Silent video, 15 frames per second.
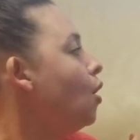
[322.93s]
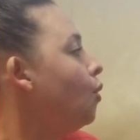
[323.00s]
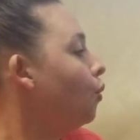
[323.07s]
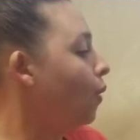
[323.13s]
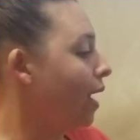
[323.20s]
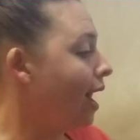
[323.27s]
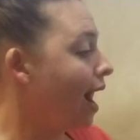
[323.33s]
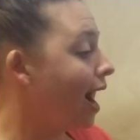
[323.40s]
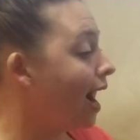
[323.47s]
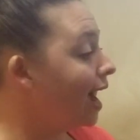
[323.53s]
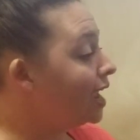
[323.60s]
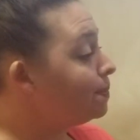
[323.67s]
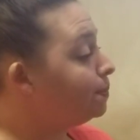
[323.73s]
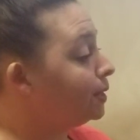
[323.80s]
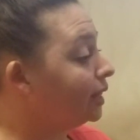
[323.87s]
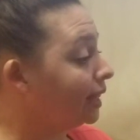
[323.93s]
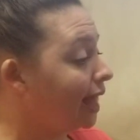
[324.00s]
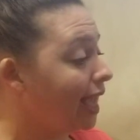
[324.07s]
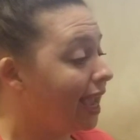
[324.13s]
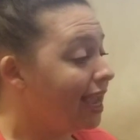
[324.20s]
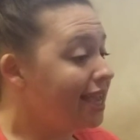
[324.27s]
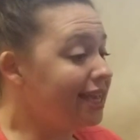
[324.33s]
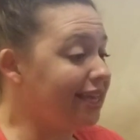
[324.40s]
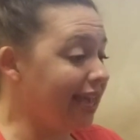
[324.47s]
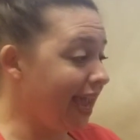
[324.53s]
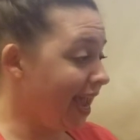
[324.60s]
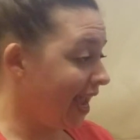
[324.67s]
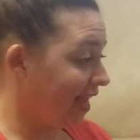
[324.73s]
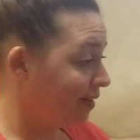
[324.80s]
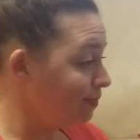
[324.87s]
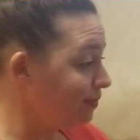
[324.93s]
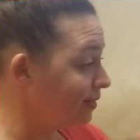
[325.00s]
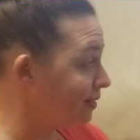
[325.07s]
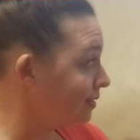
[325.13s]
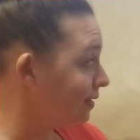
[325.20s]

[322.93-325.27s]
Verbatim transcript: When I play games,